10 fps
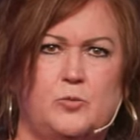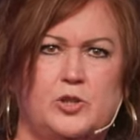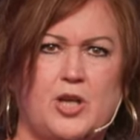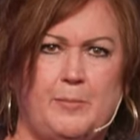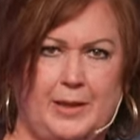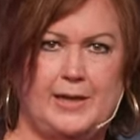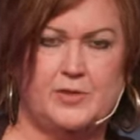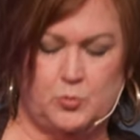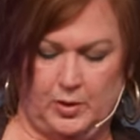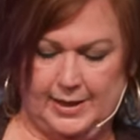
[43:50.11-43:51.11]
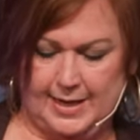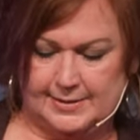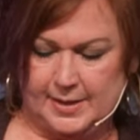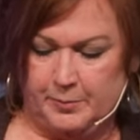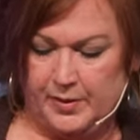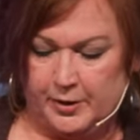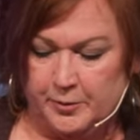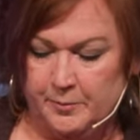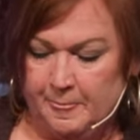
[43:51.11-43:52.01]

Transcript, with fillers: which I believe is what he has up there.